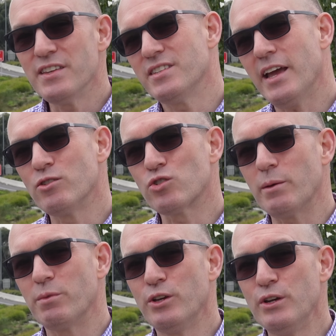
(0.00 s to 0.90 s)
the same
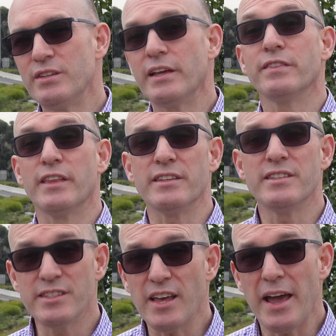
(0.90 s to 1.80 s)
trip using the
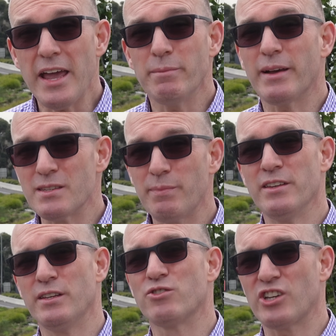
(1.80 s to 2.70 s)
same
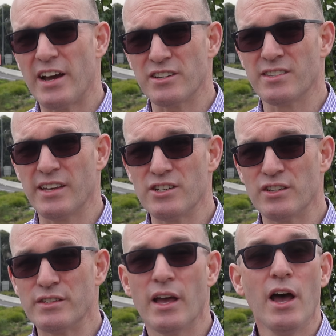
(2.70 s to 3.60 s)
expensive charging
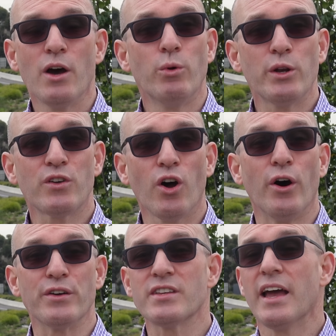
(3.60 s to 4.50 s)
stations would have
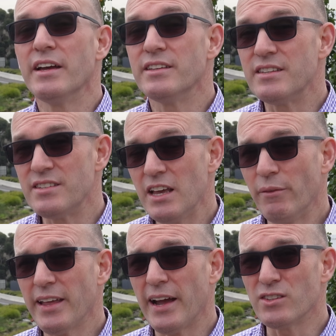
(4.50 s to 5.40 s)
cost
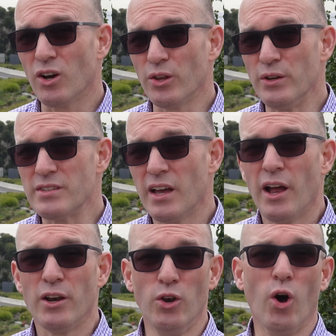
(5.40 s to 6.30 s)
$78,
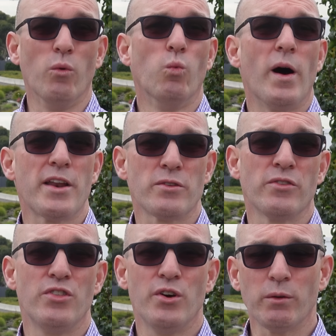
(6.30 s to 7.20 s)
not
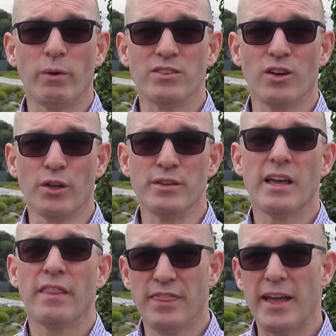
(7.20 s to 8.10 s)
$131
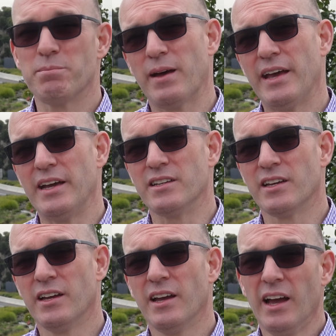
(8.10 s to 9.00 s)
they paid.
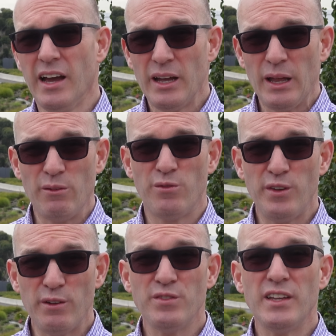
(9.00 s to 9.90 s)

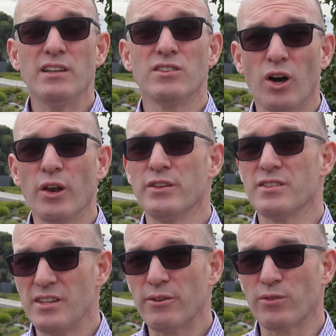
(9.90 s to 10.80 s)

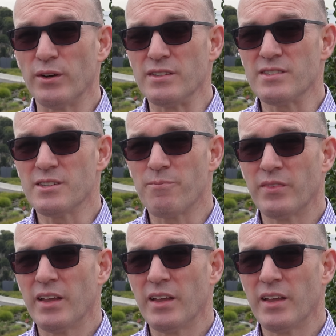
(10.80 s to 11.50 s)
$50 difference.